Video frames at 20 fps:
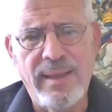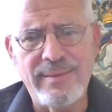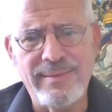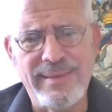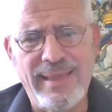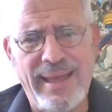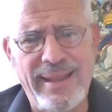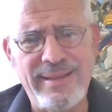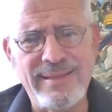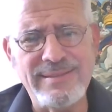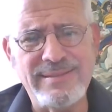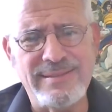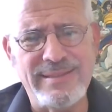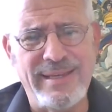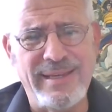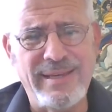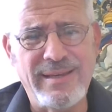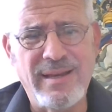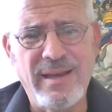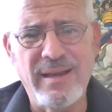That is
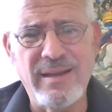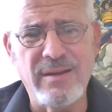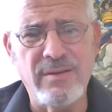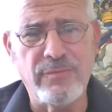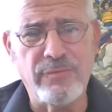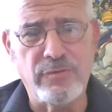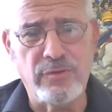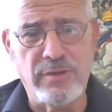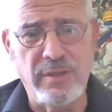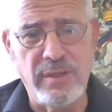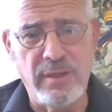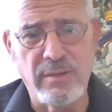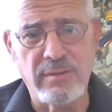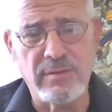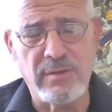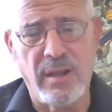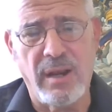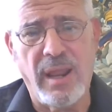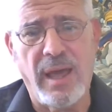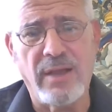the kind of
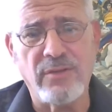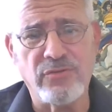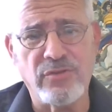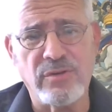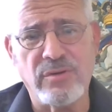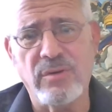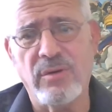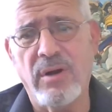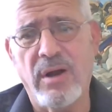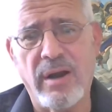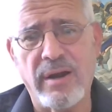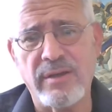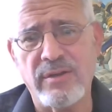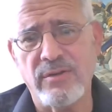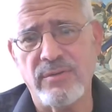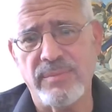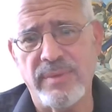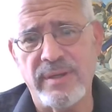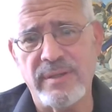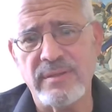deontological
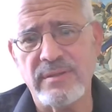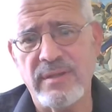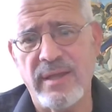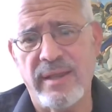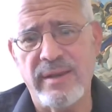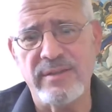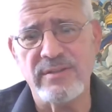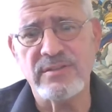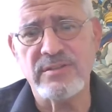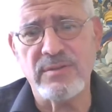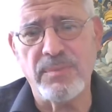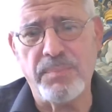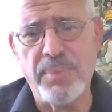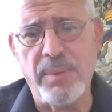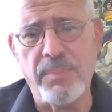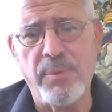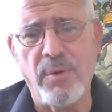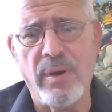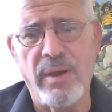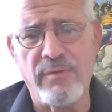argument. That is,
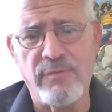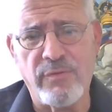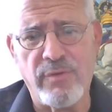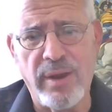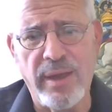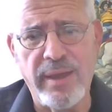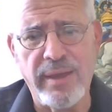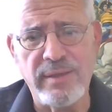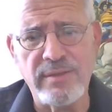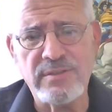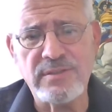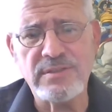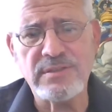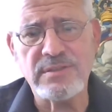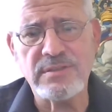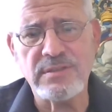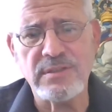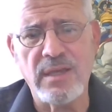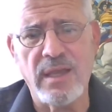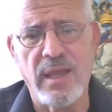people have
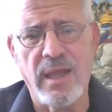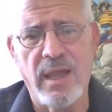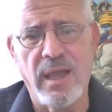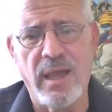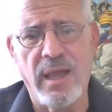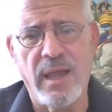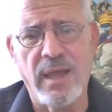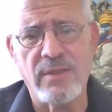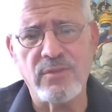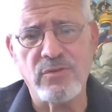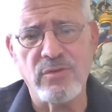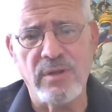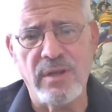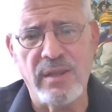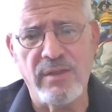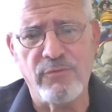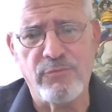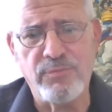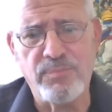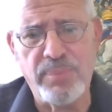rights to
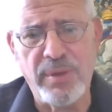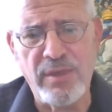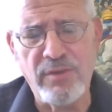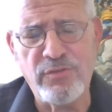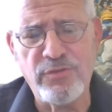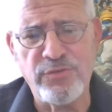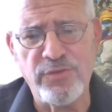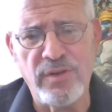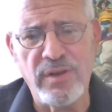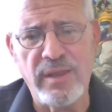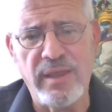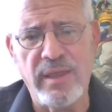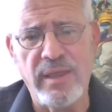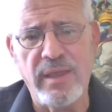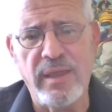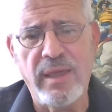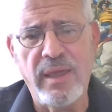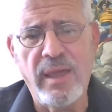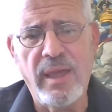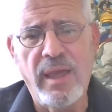live
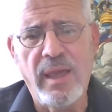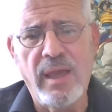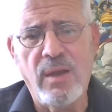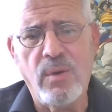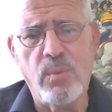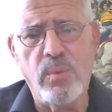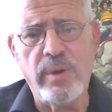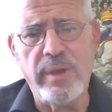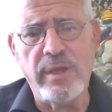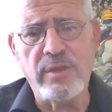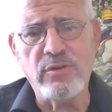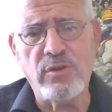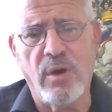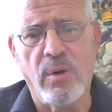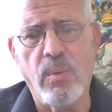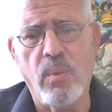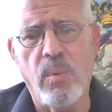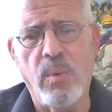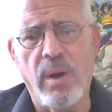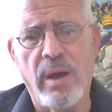peacefully. We
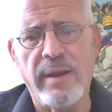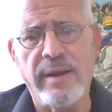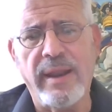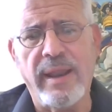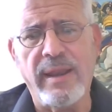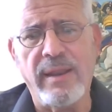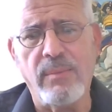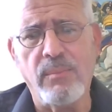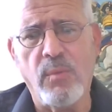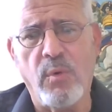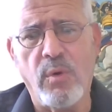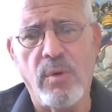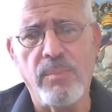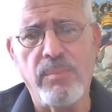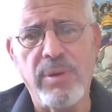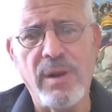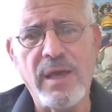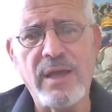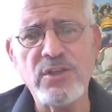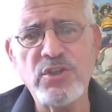don't want any more
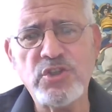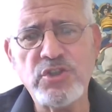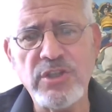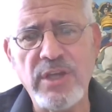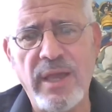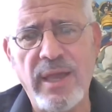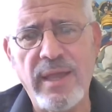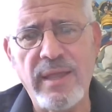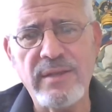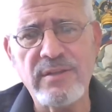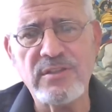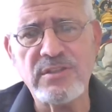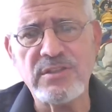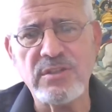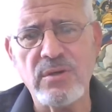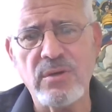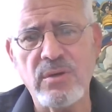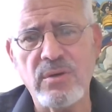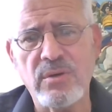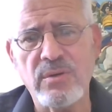bloodshed,
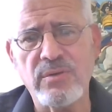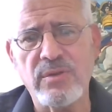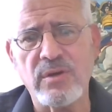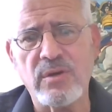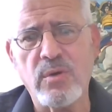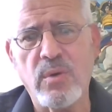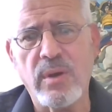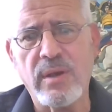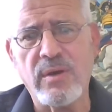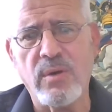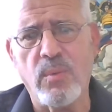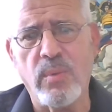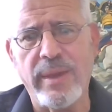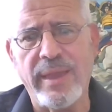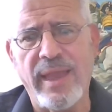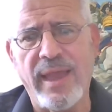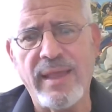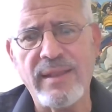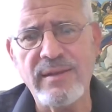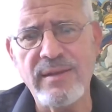so the quicker
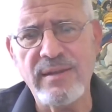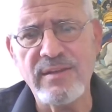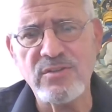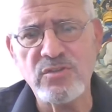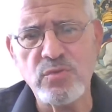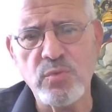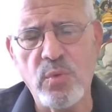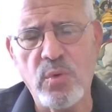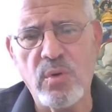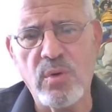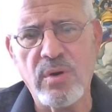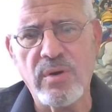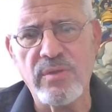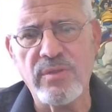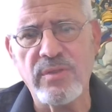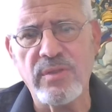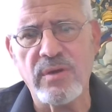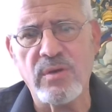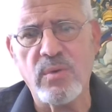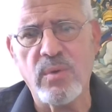we end this war,
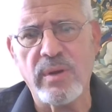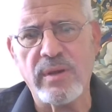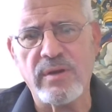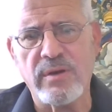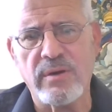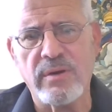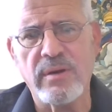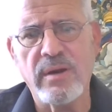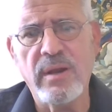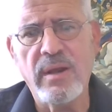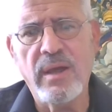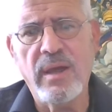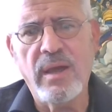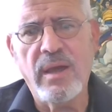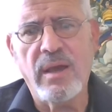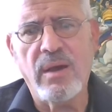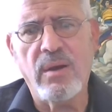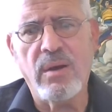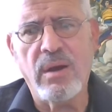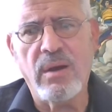the quicker
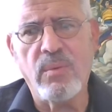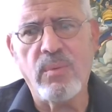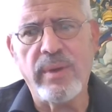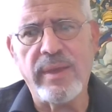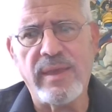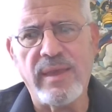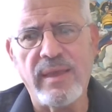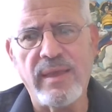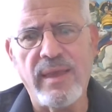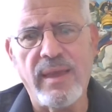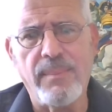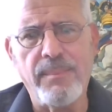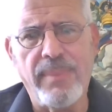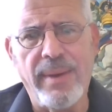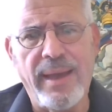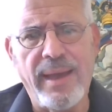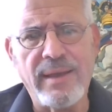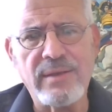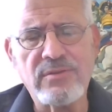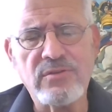we can get
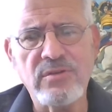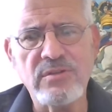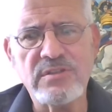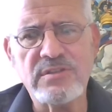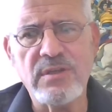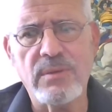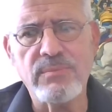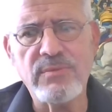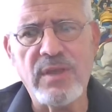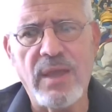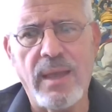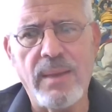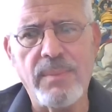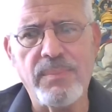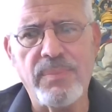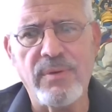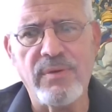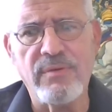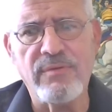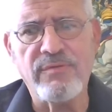back to some
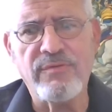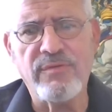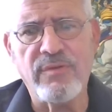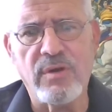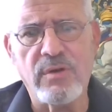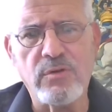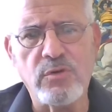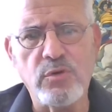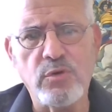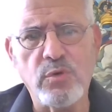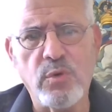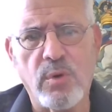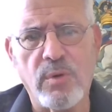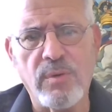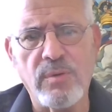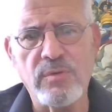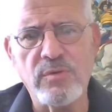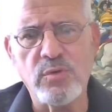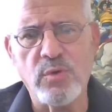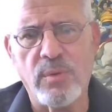type of
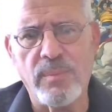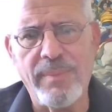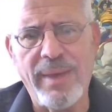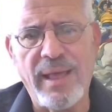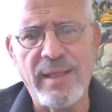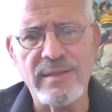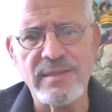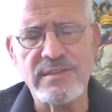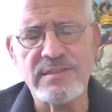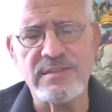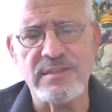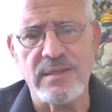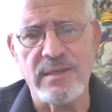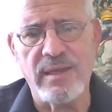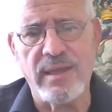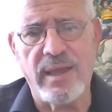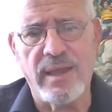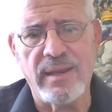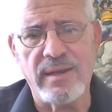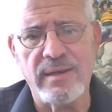
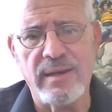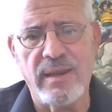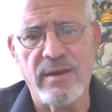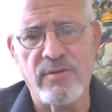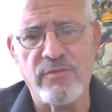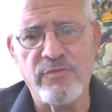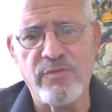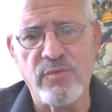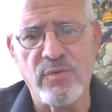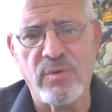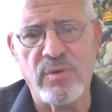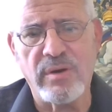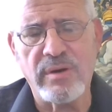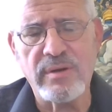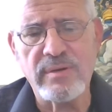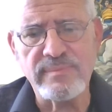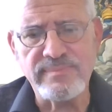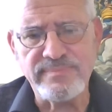normalcy and therefore